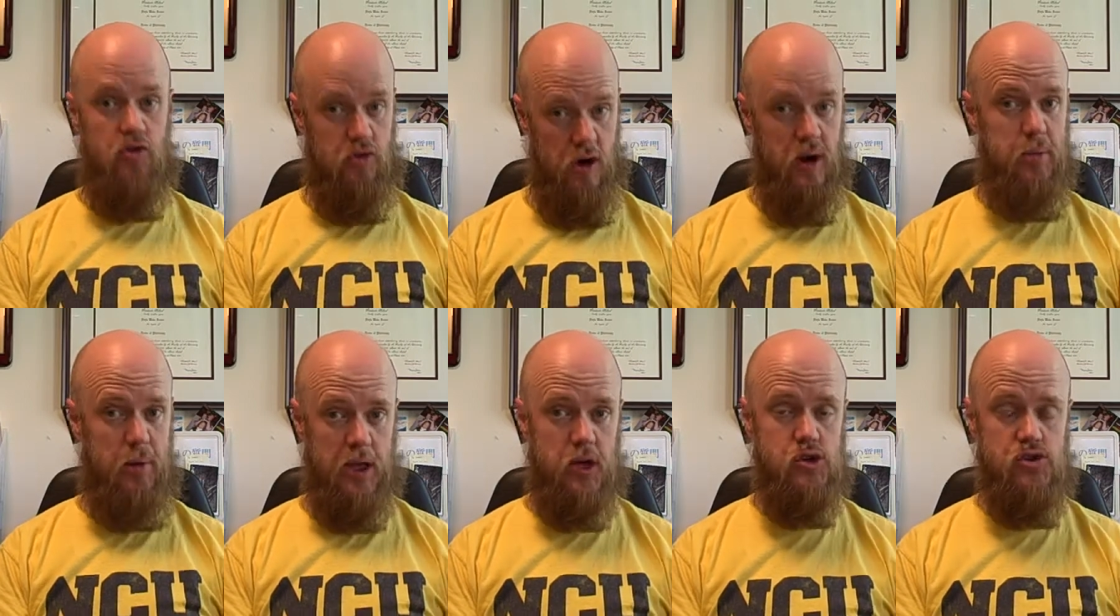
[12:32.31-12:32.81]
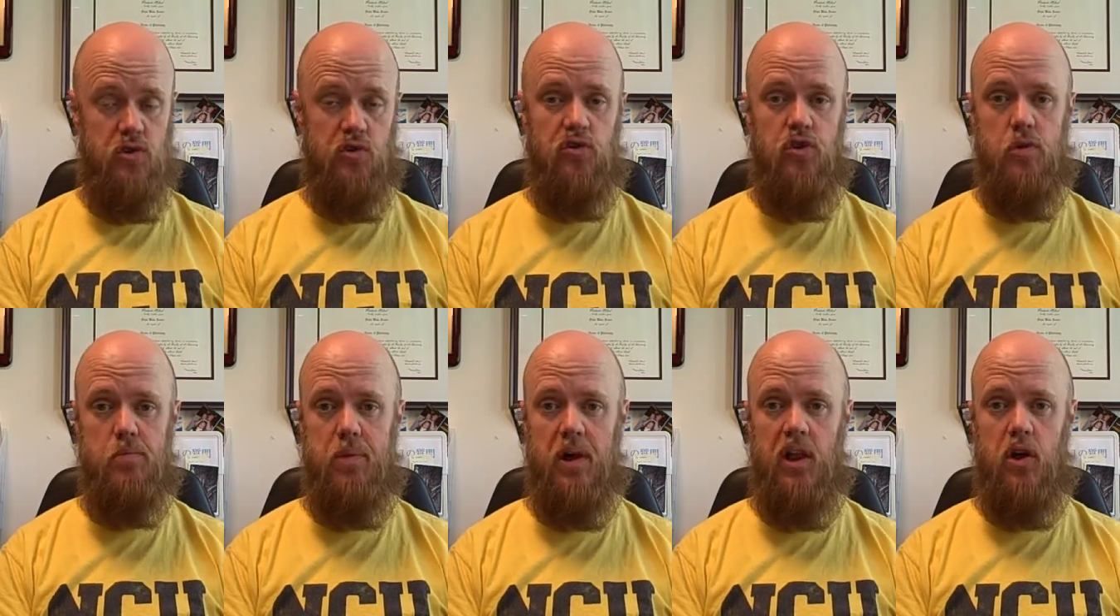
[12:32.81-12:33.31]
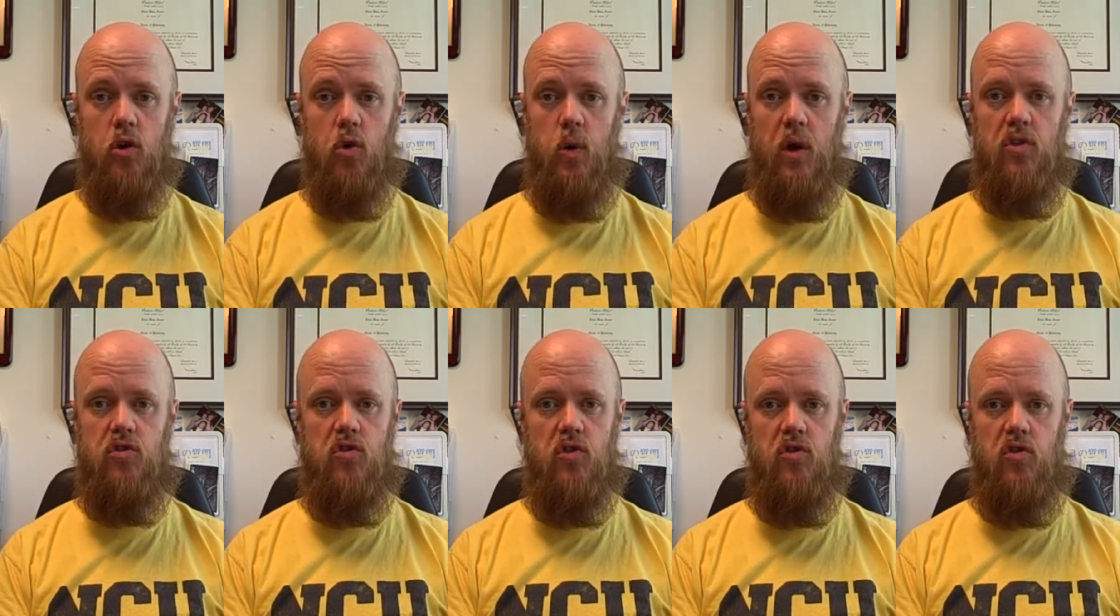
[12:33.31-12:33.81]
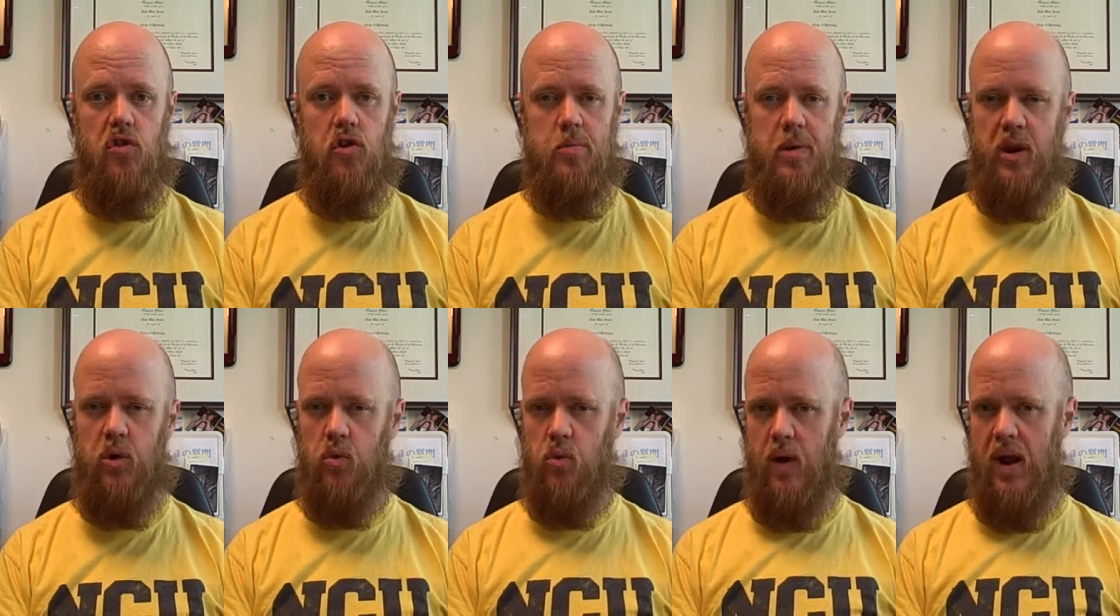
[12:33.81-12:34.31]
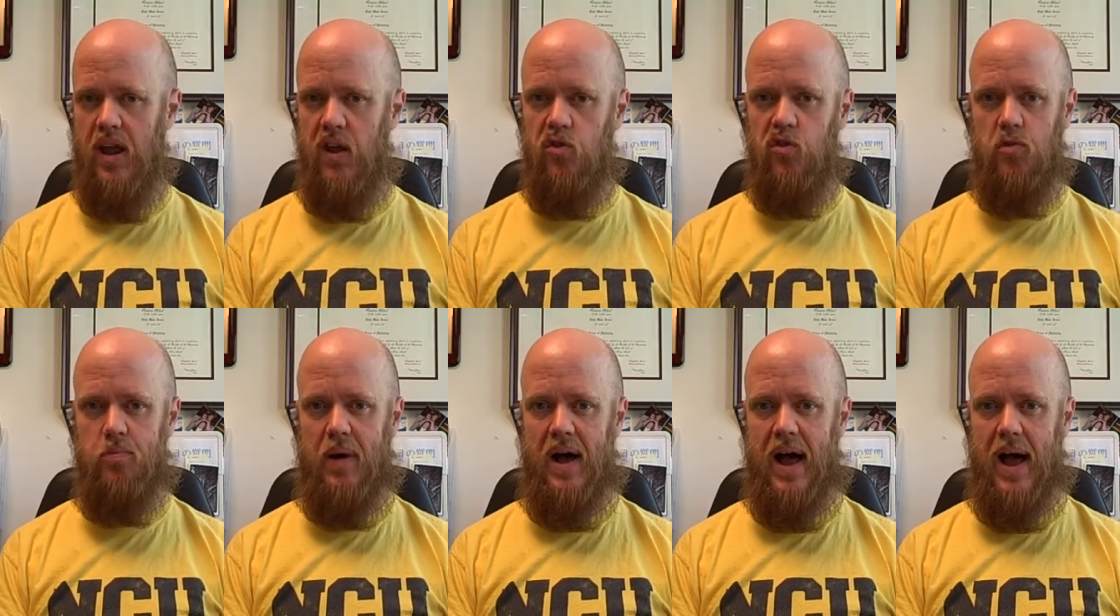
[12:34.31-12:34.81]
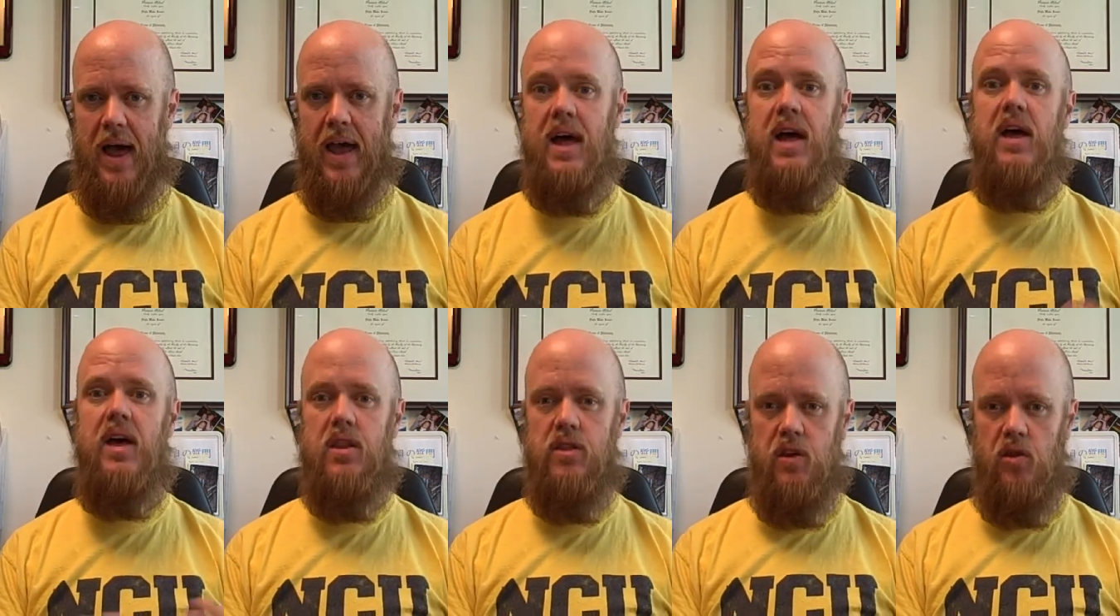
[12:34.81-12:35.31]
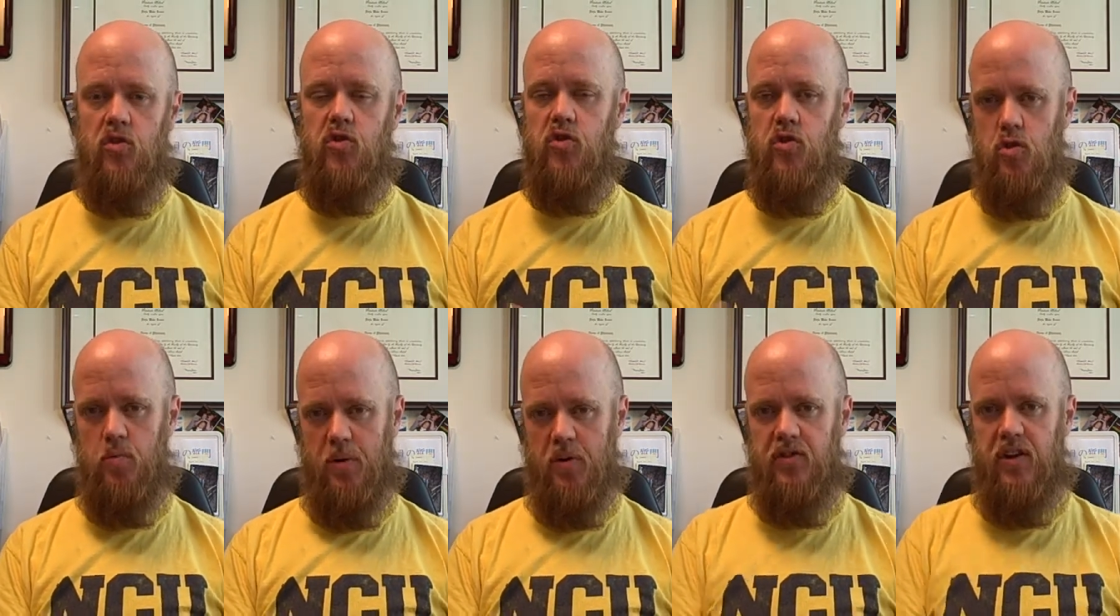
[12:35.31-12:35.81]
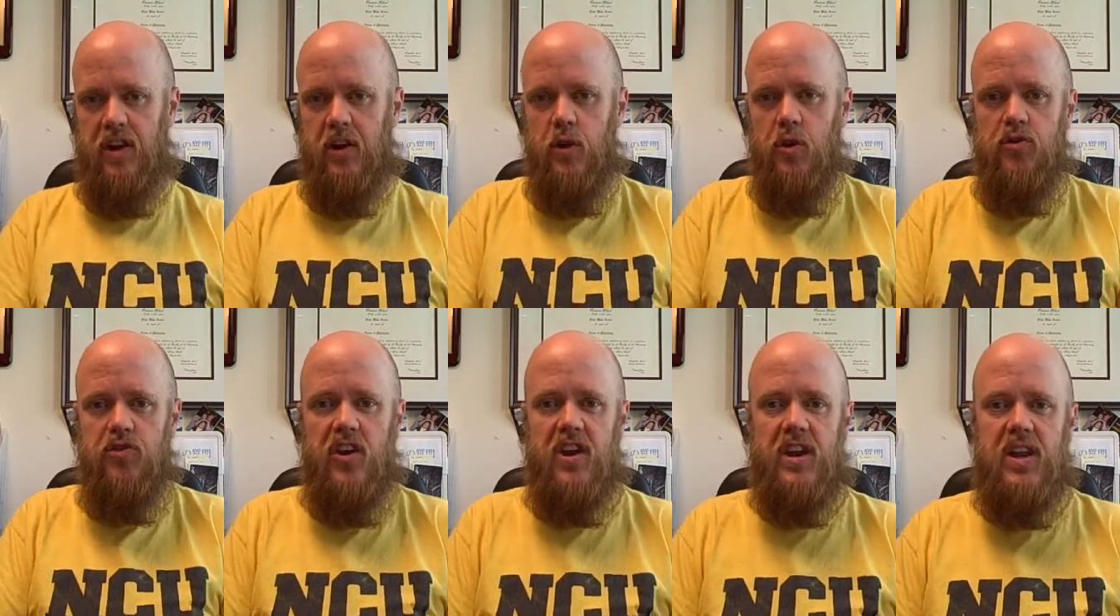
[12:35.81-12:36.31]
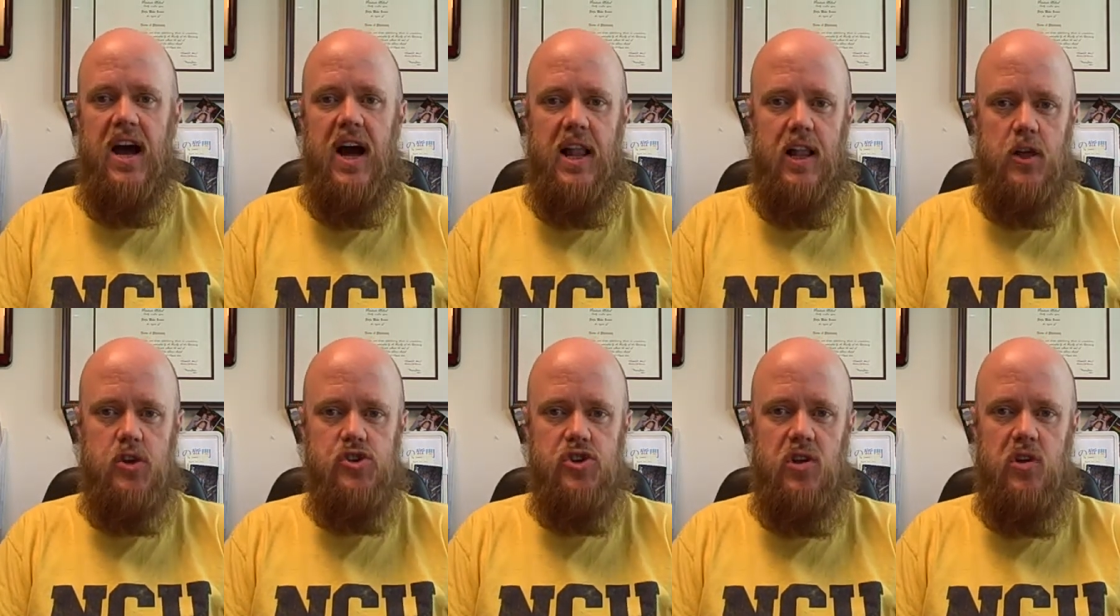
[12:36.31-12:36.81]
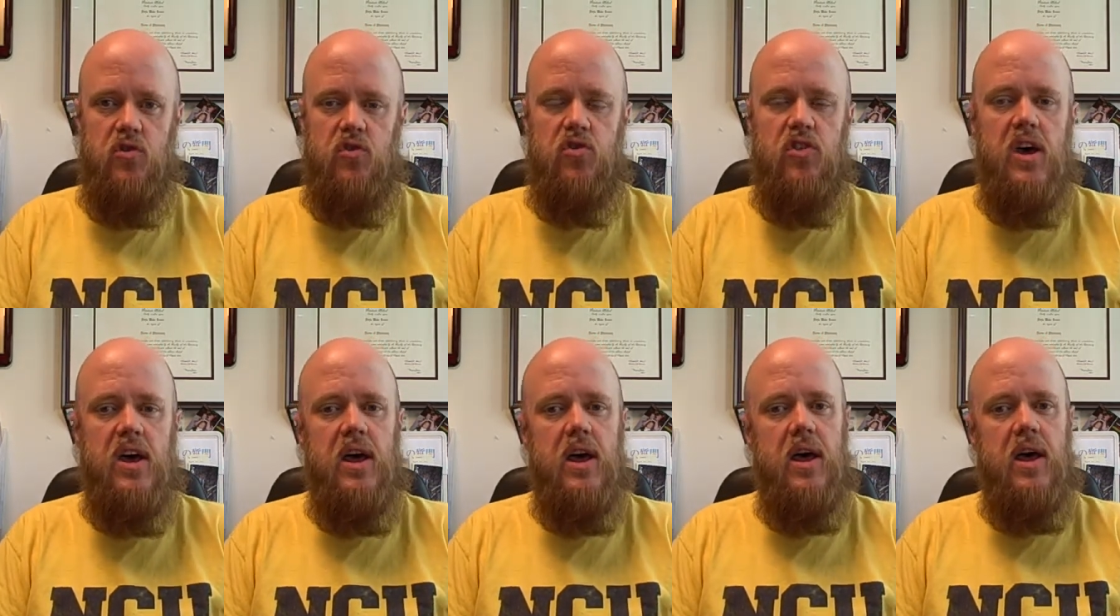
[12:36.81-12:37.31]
troubling jus in bello questions that are being raised by these new particular technologies.